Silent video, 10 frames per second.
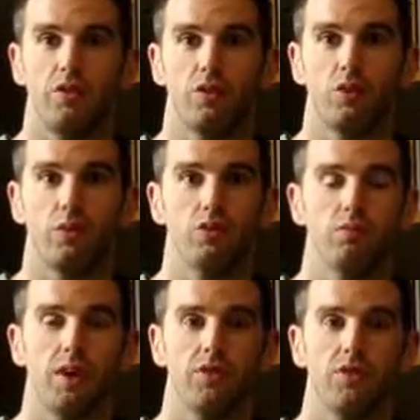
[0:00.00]
It's going
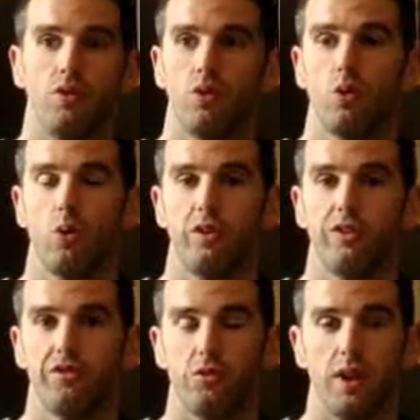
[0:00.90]
to measure your
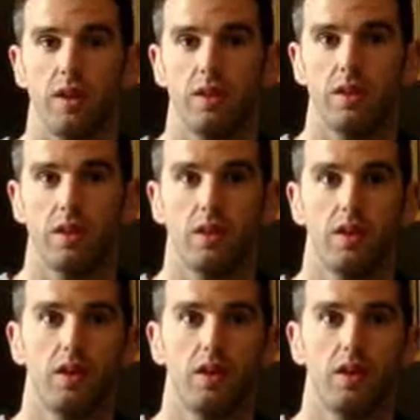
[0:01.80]
core strength,